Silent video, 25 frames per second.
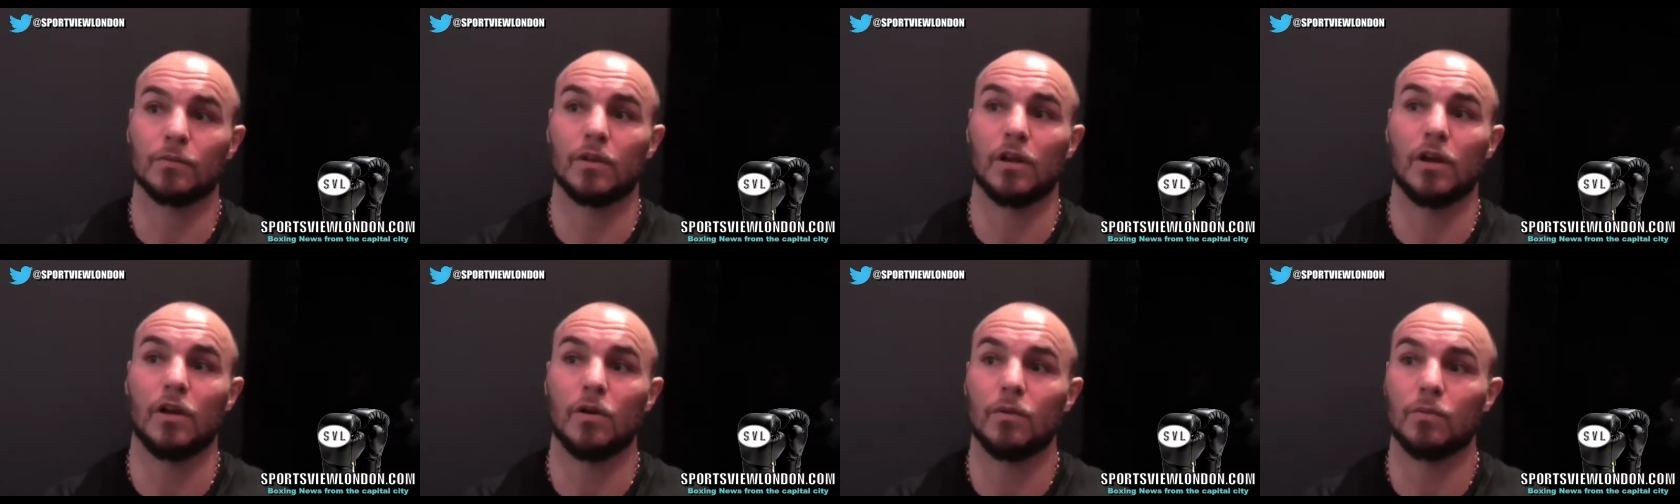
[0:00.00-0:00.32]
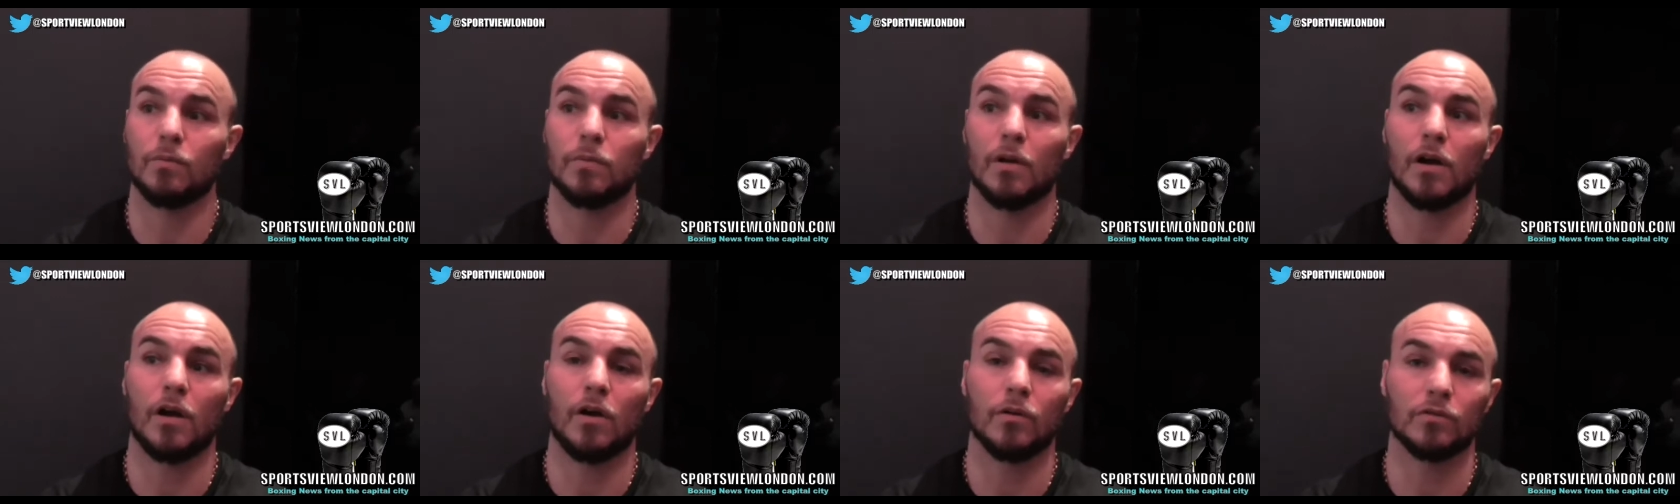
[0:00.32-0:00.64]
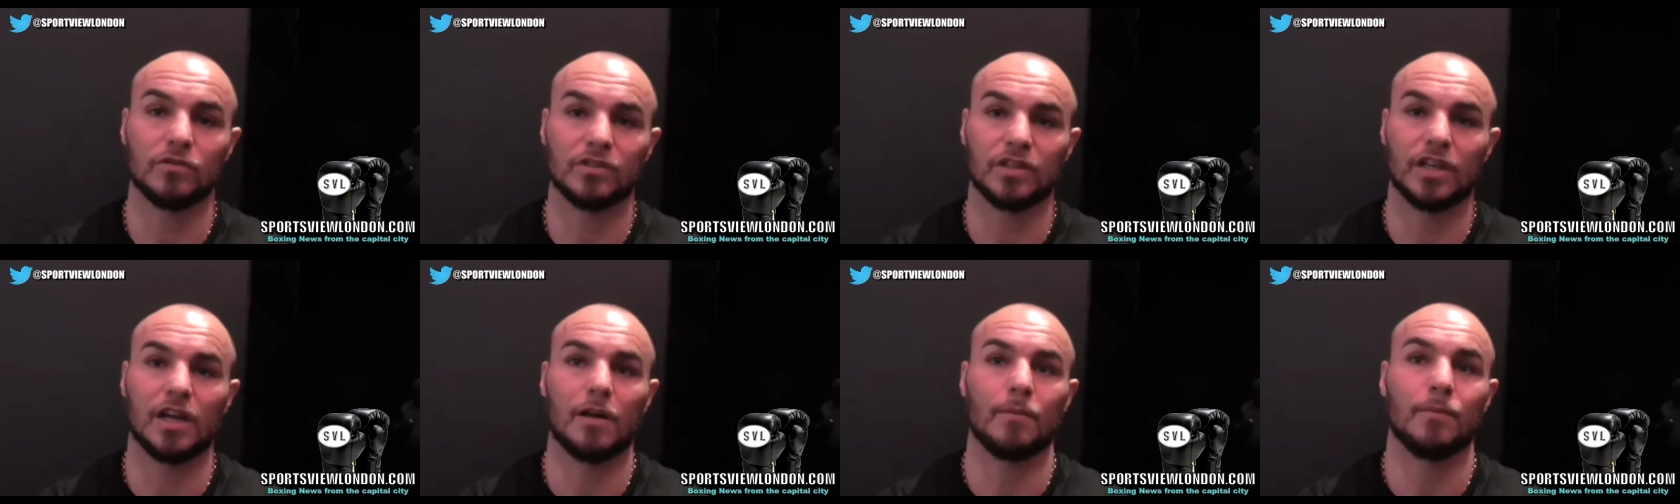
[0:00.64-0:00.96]
The whole my whole
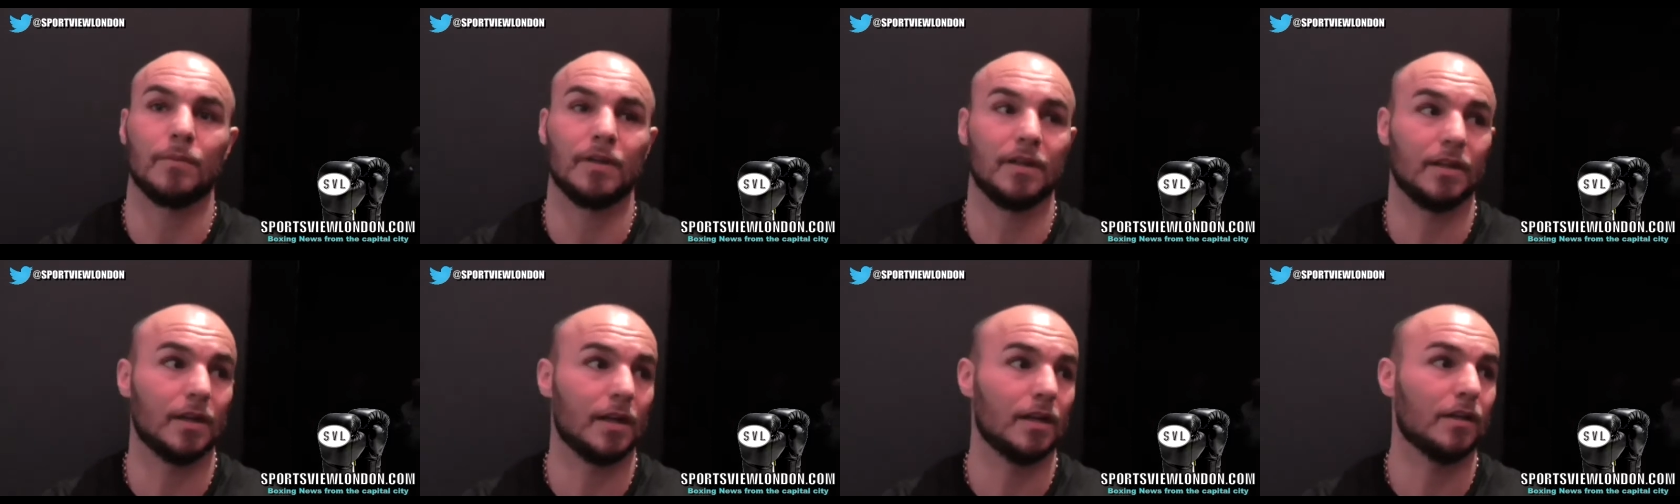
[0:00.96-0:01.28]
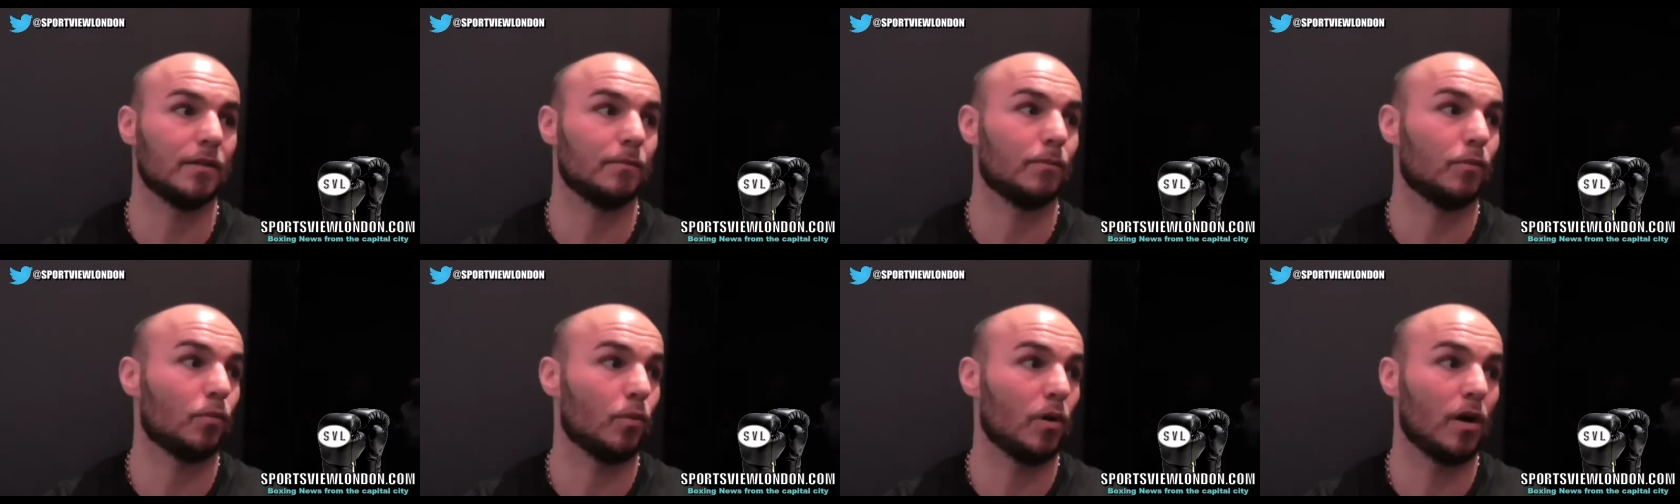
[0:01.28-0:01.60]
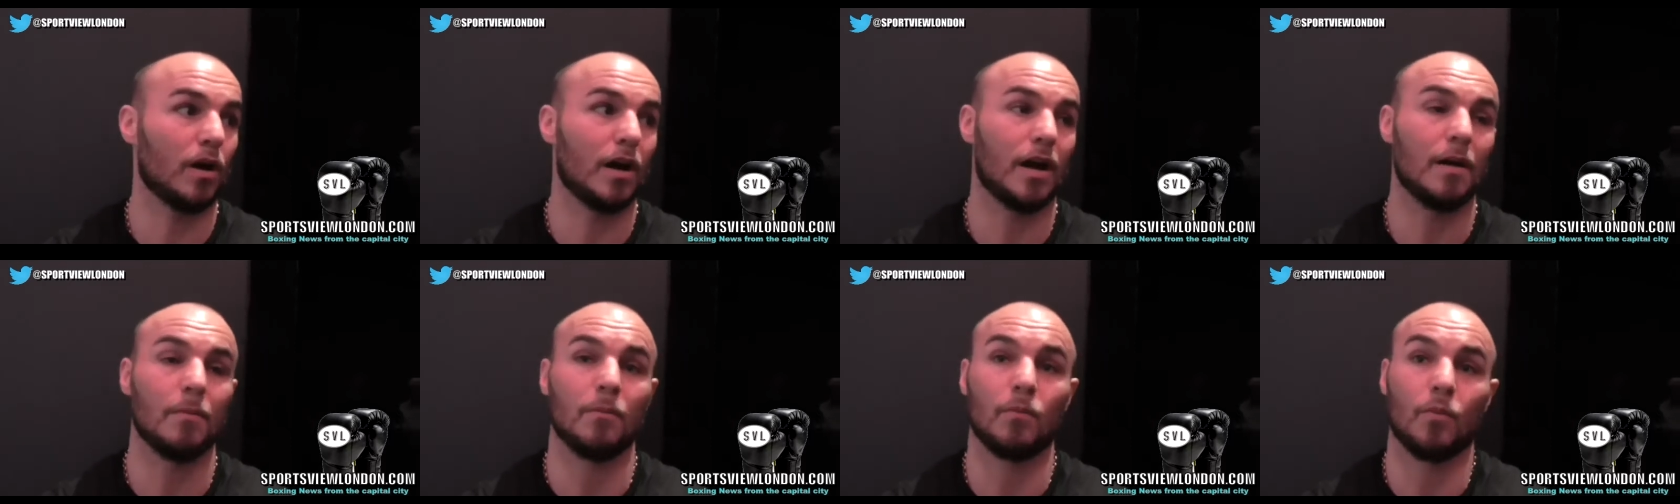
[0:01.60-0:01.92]
setup, you know, where
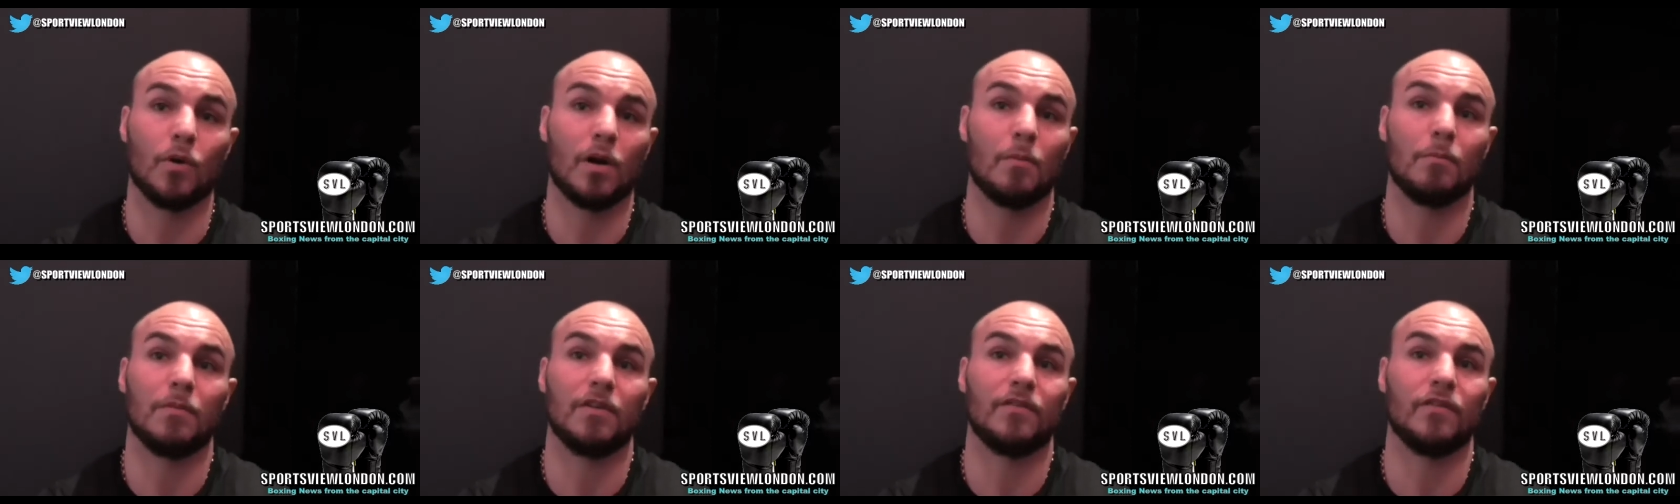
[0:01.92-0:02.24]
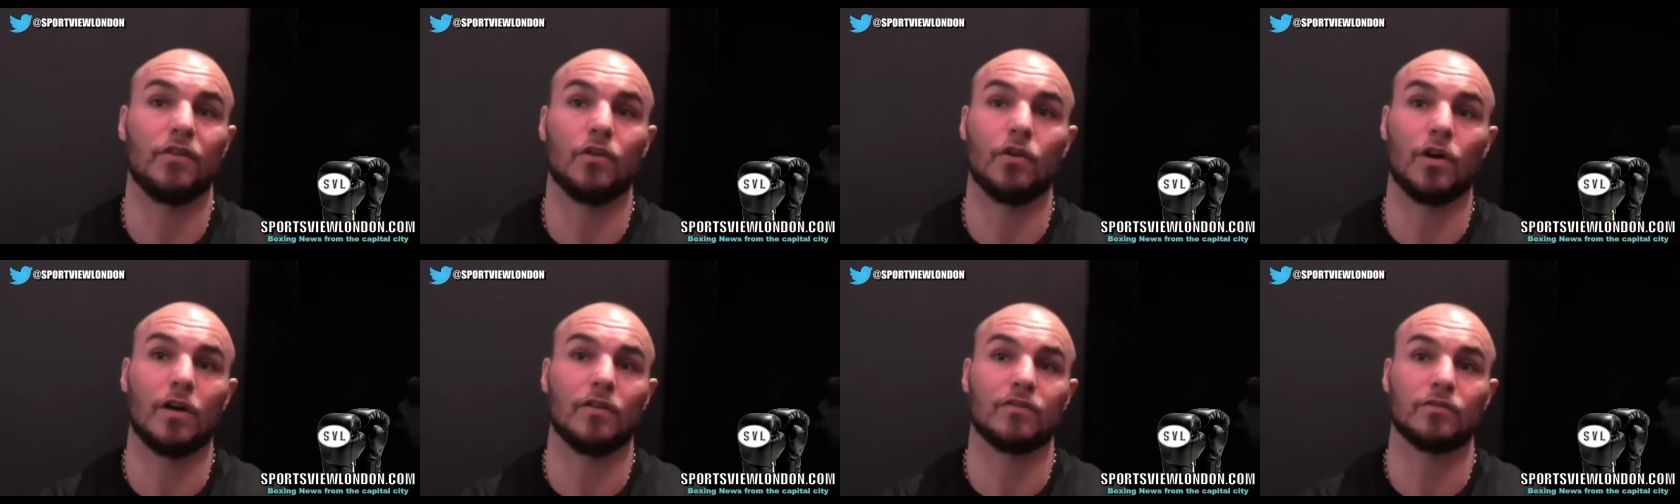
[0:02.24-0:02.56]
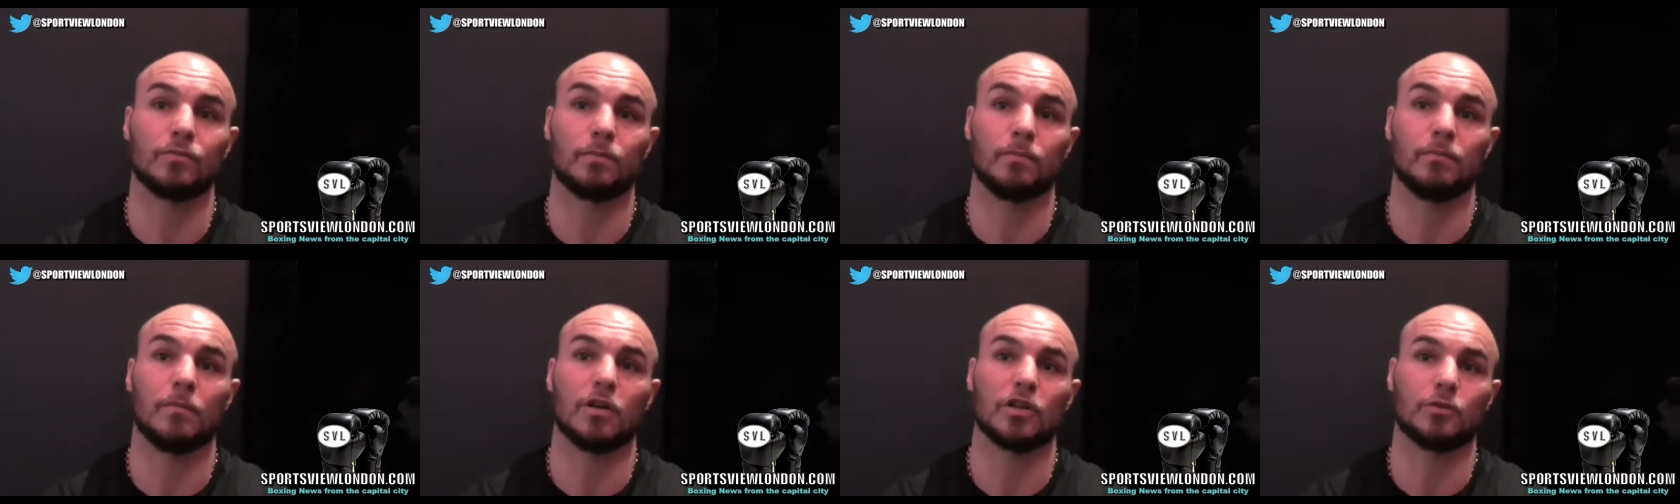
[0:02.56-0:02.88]
I am, where I'm living life,
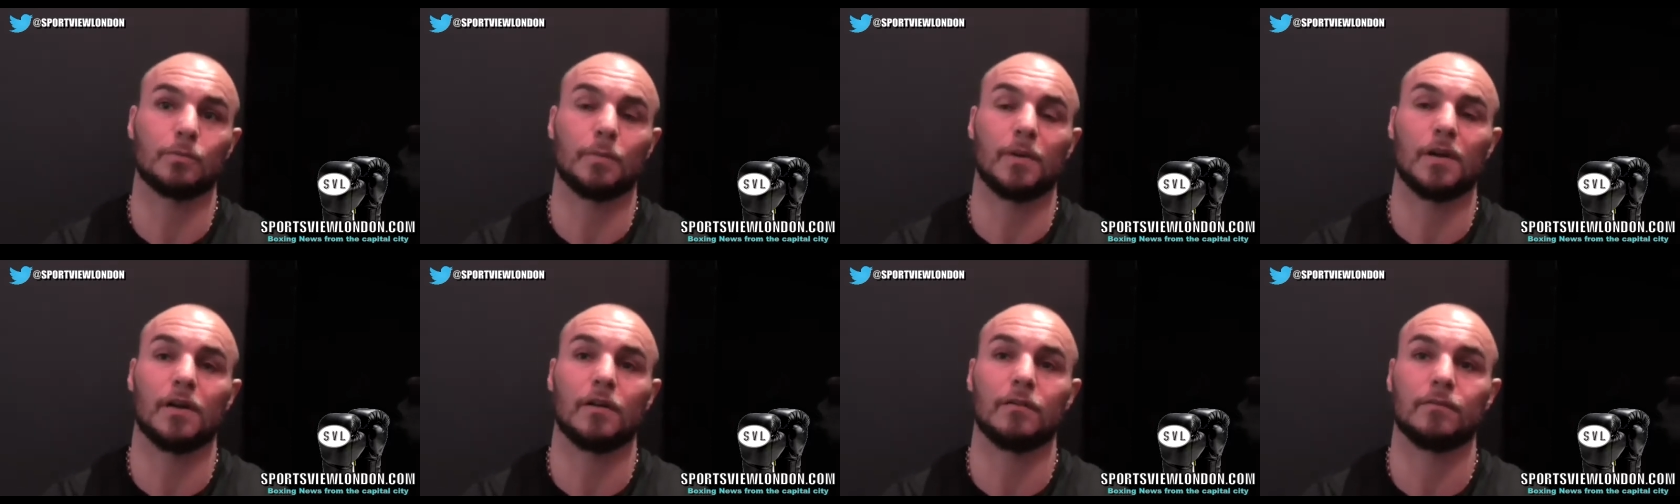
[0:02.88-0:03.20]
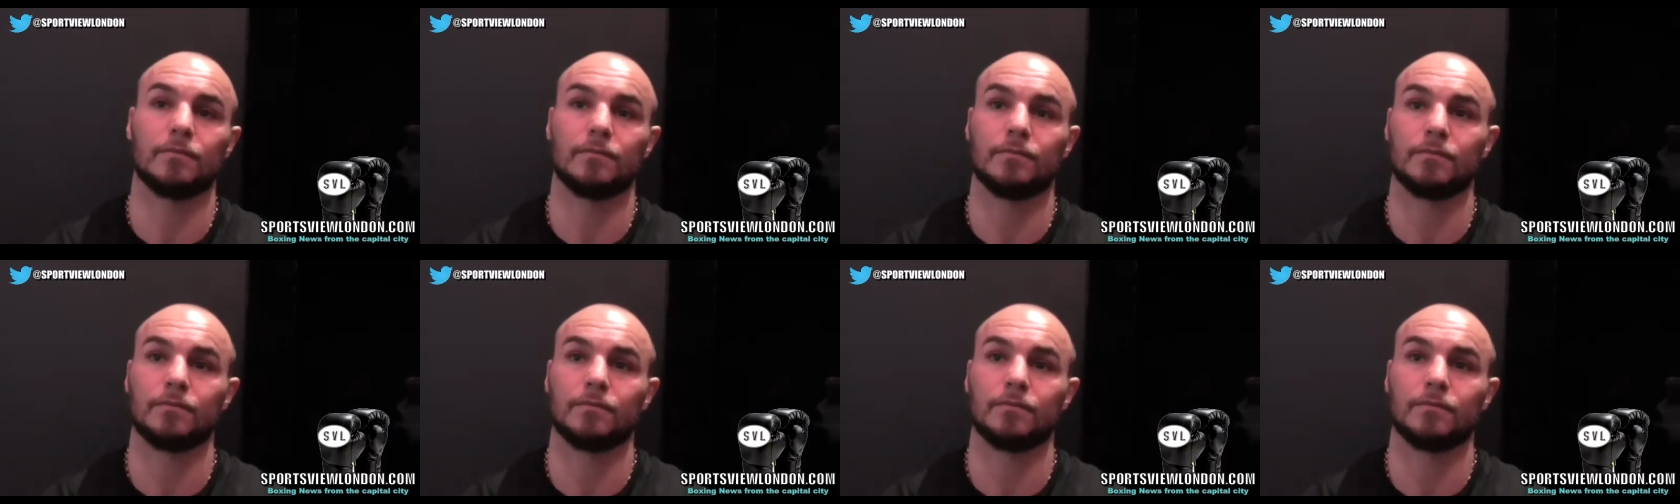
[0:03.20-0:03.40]
much better